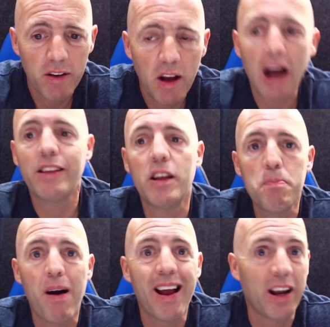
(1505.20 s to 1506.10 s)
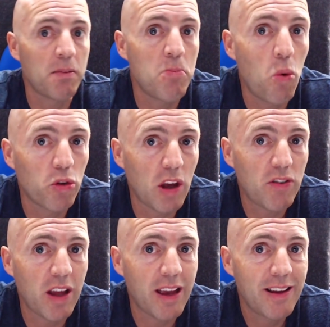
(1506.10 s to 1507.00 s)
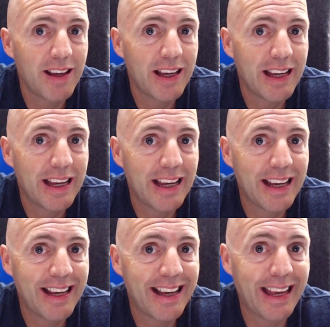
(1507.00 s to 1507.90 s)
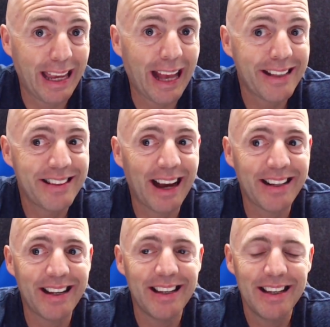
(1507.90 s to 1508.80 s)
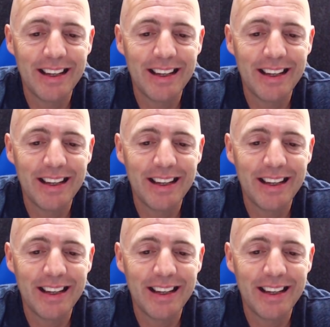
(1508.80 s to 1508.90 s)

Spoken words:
I did buy a little more Safestay. Yes, I did.